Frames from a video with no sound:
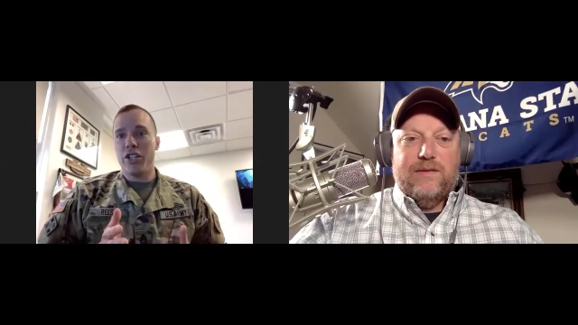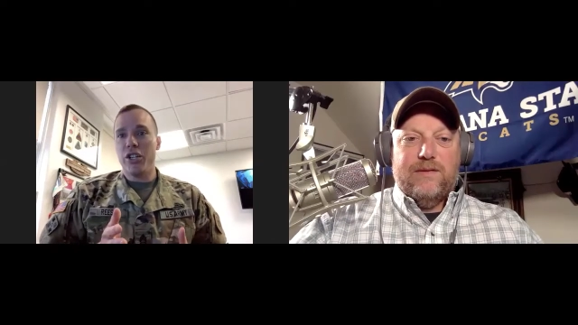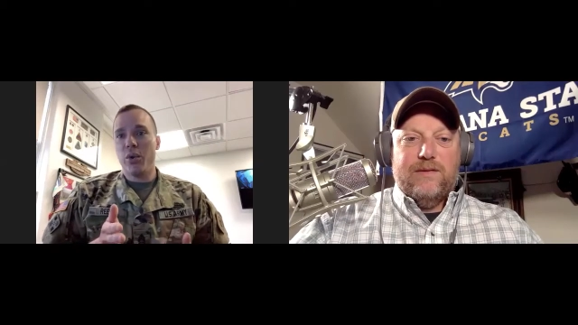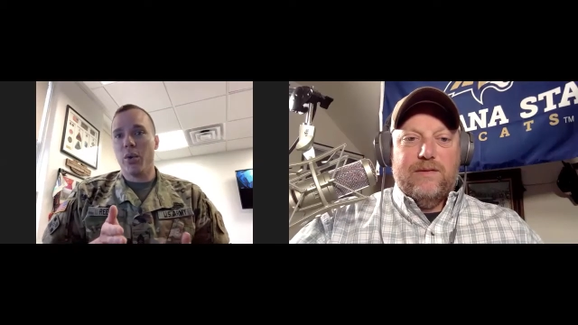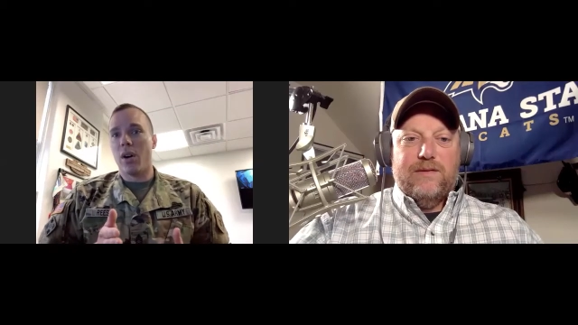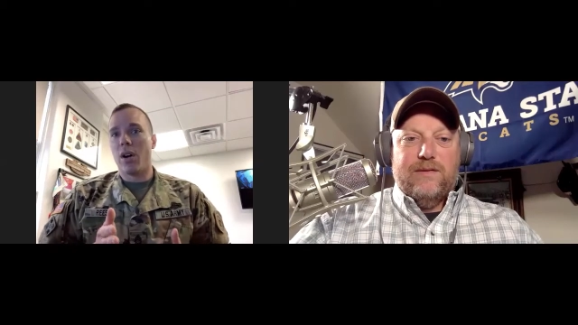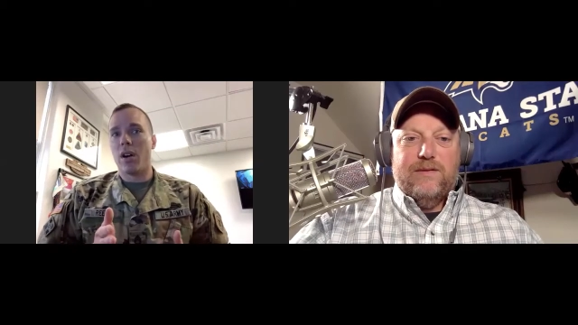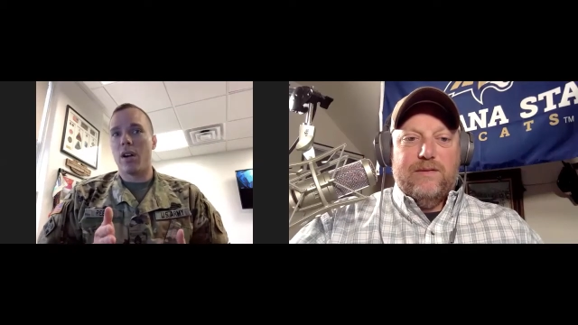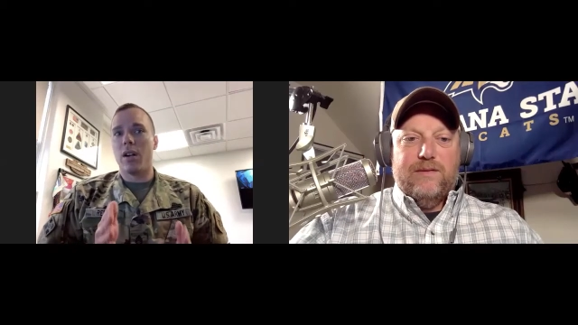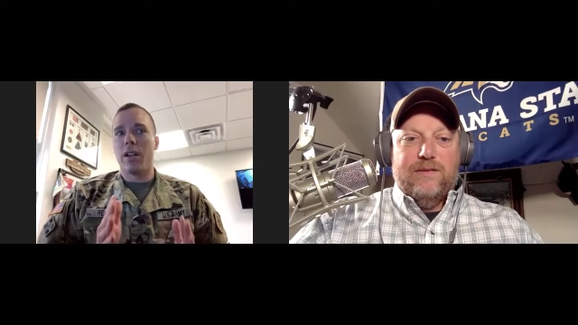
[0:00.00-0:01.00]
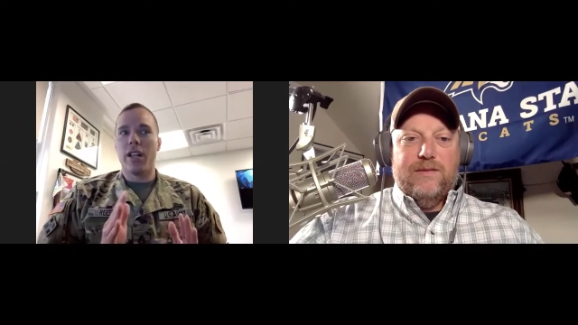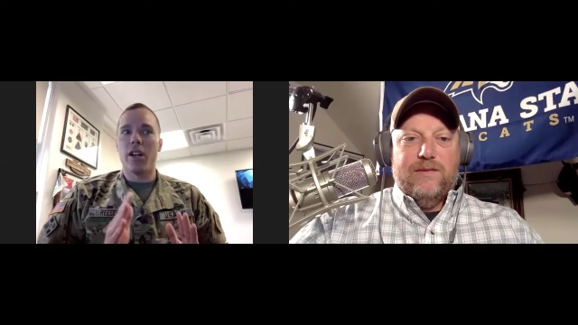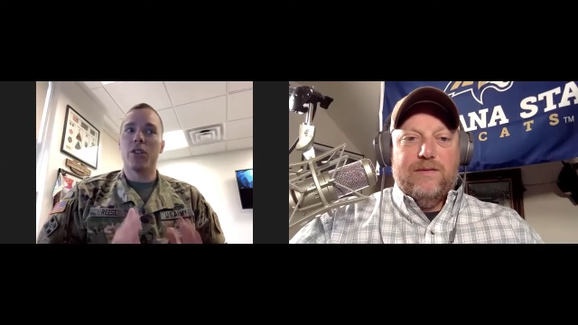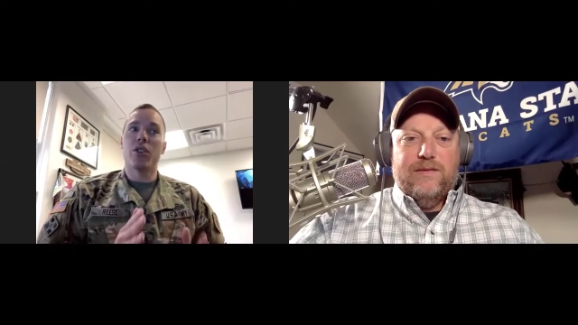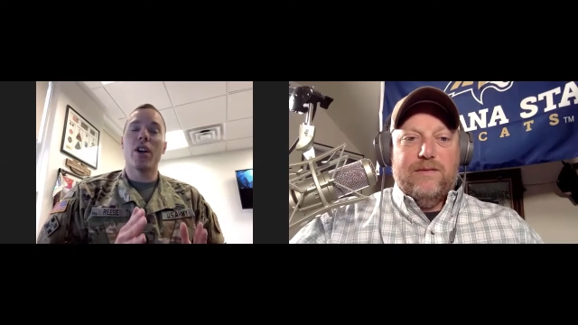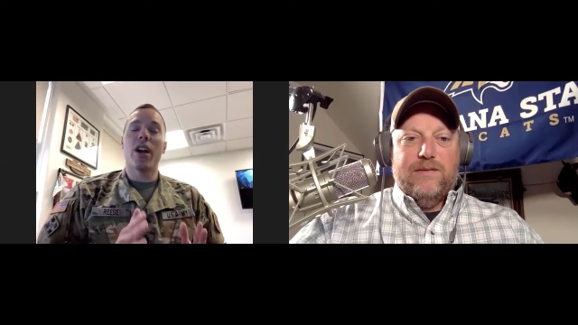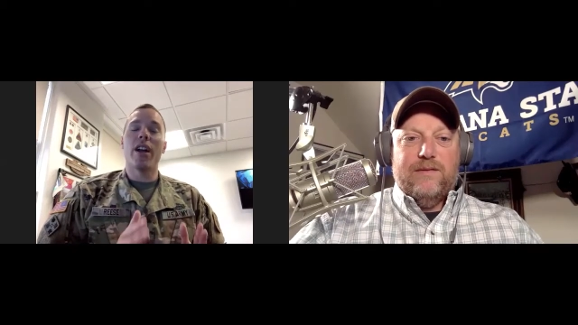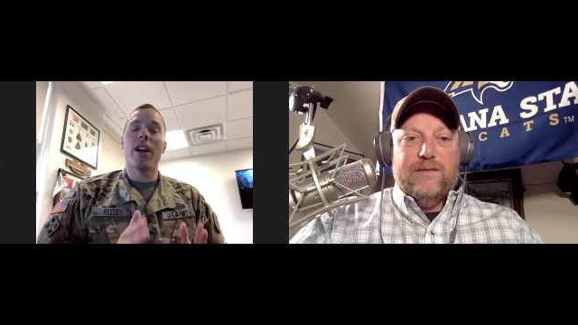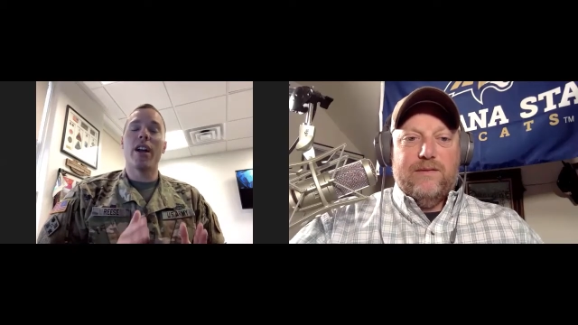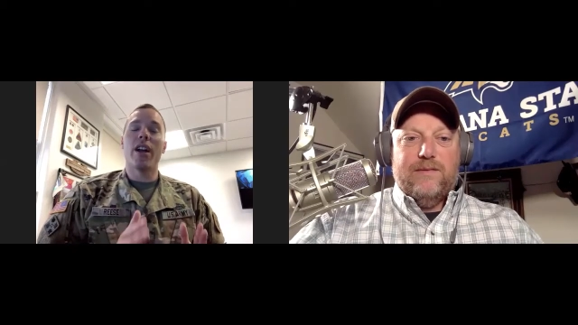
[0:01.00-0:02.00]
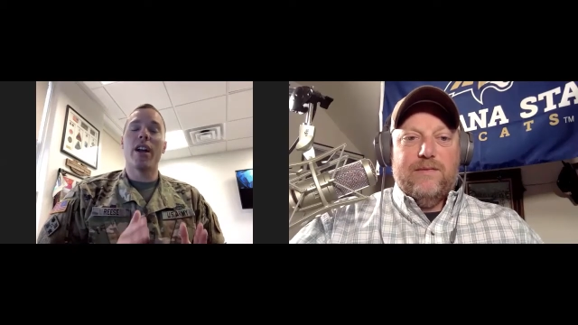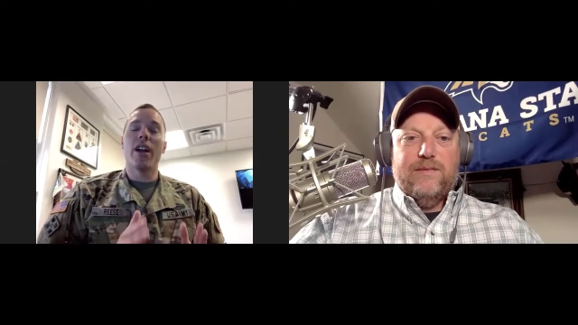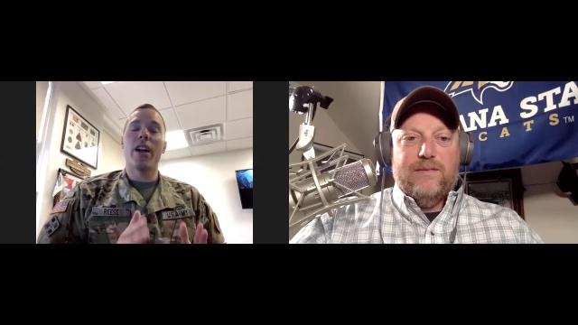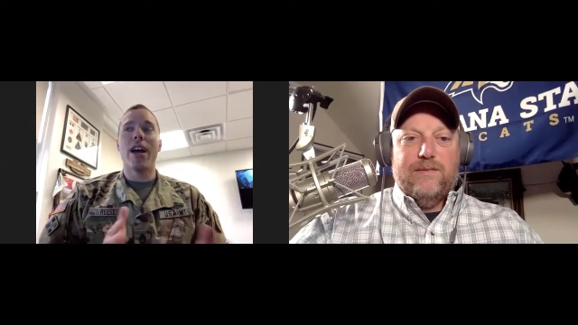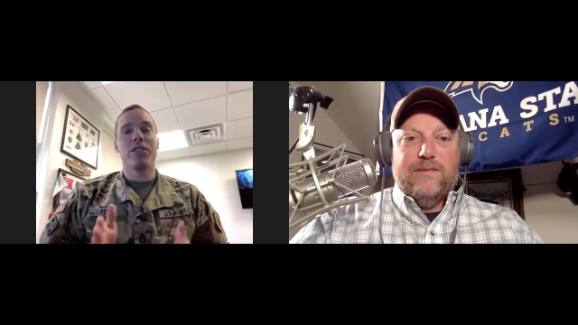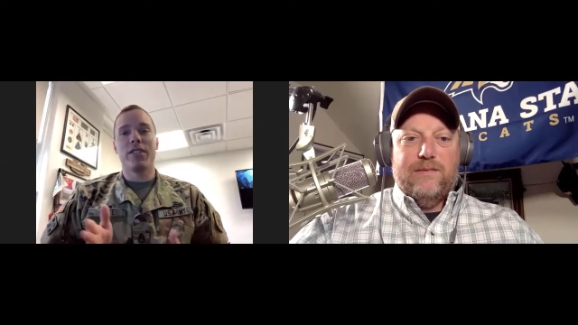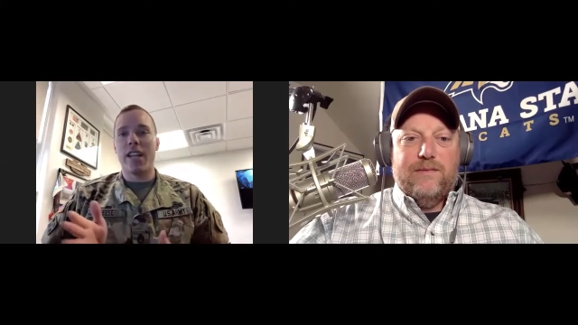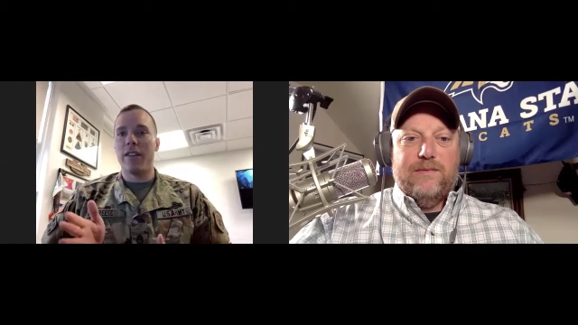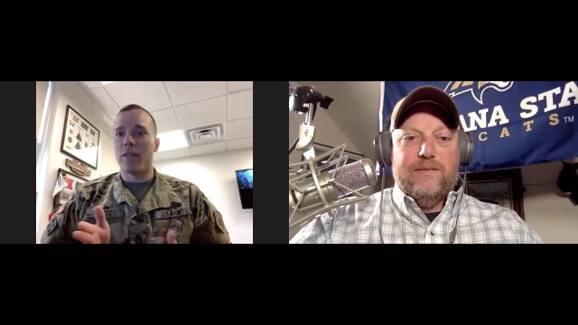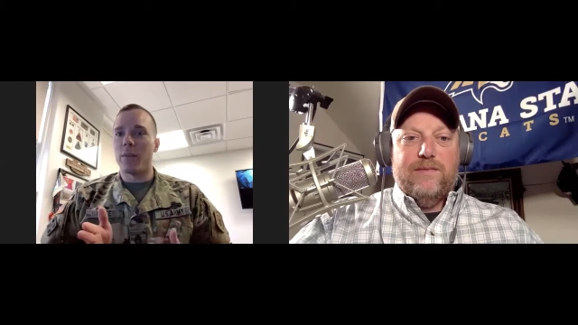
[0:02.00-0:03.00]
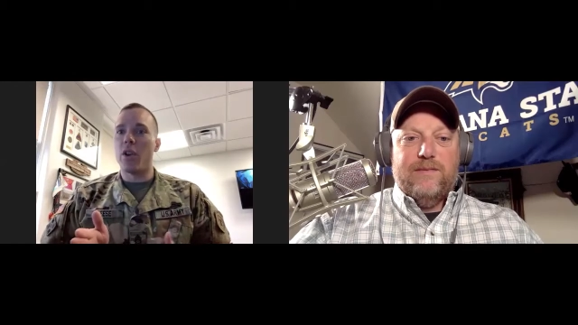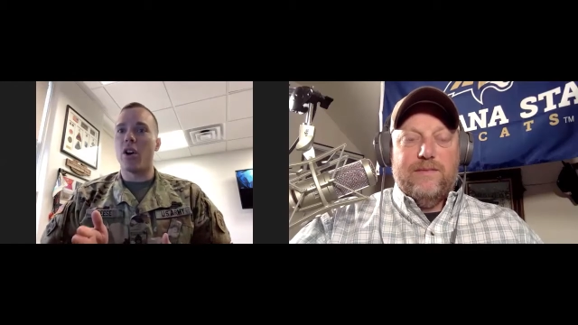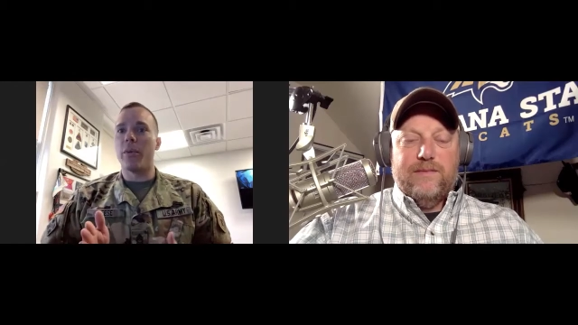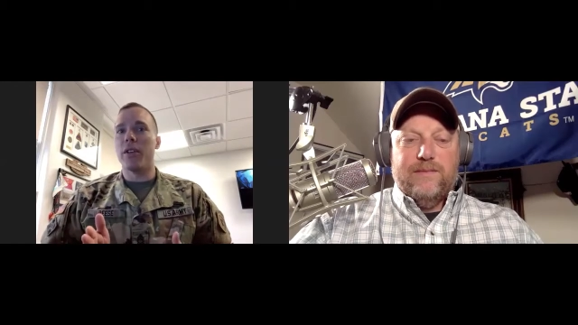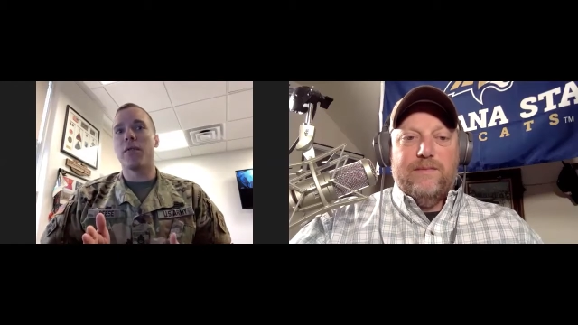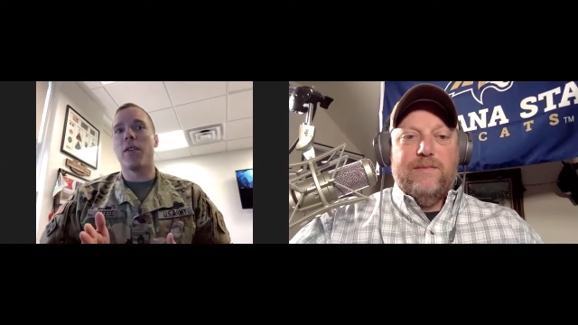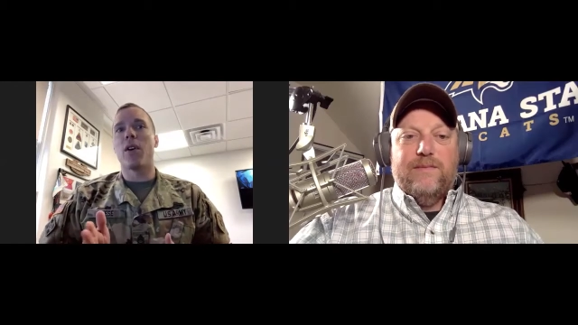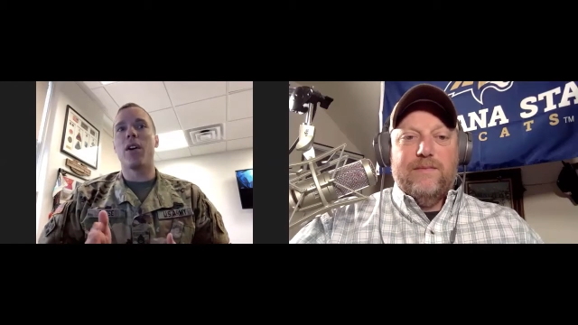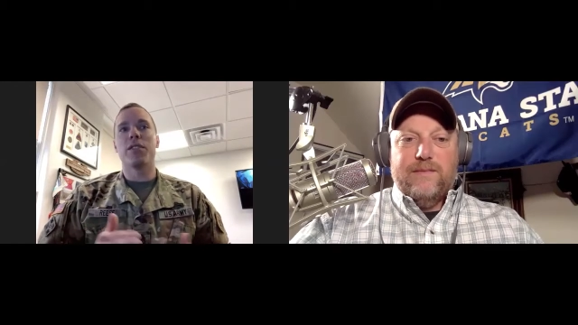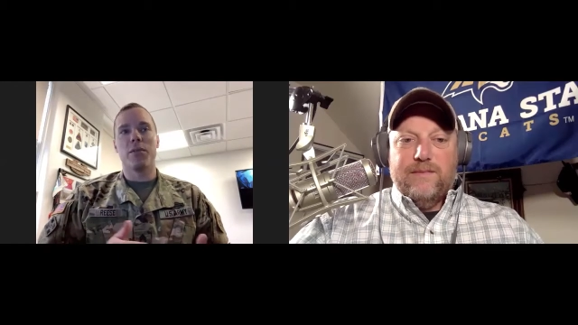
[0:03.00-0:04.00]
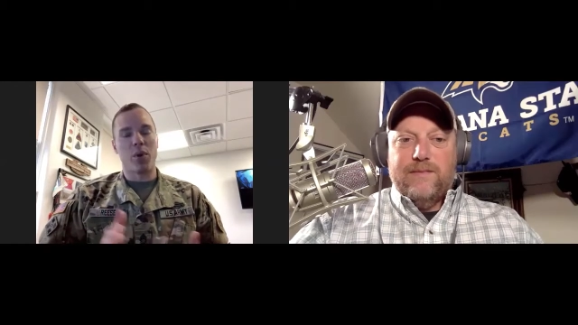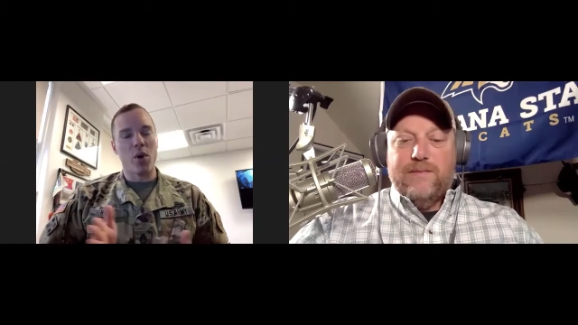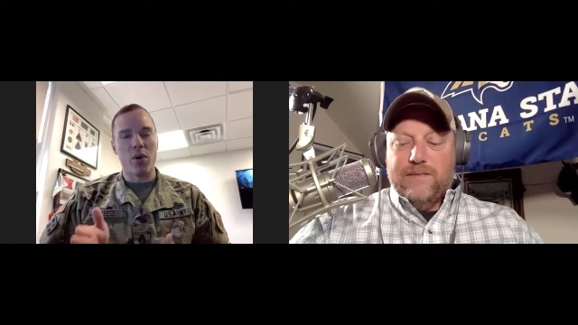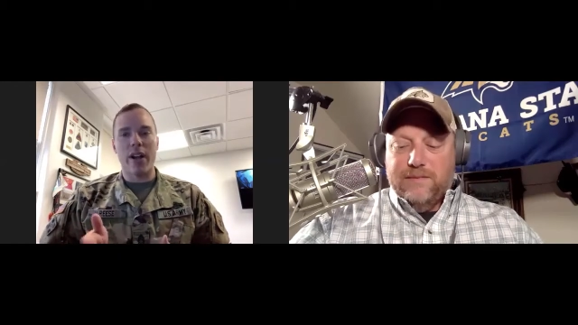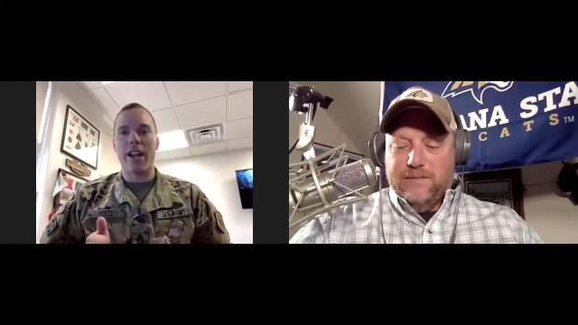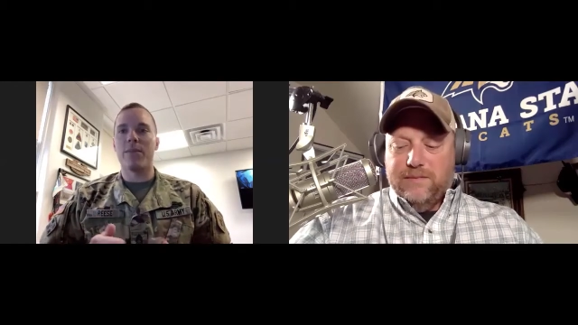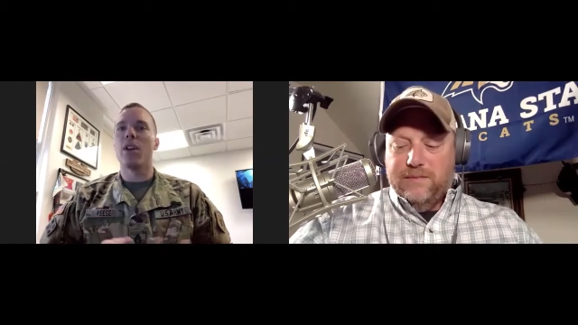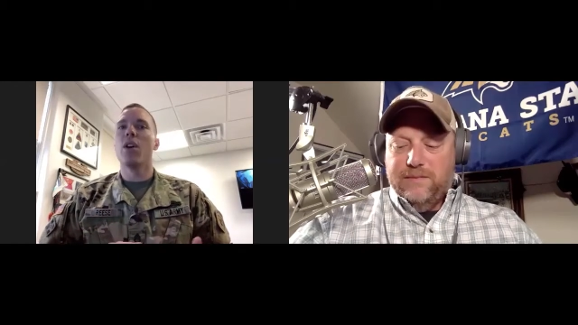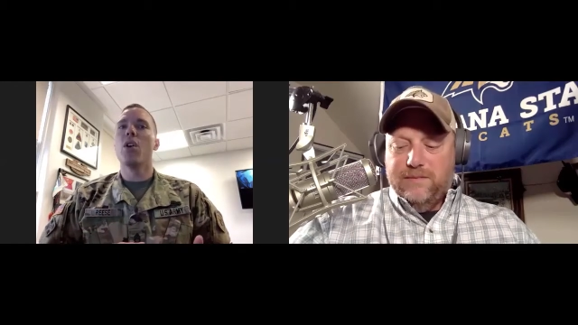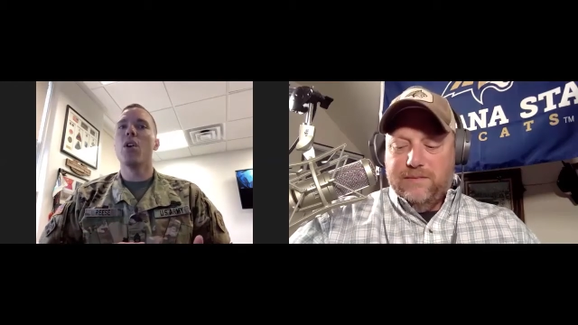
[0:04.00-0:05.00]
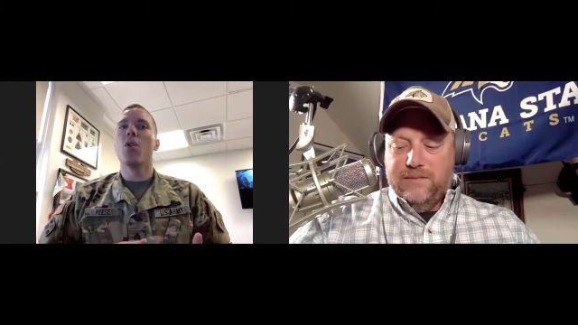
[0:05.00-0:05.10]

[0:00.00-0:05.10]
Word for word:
Speaker 1: that you are, you know, trying to ascertain from the Army as far as the programs,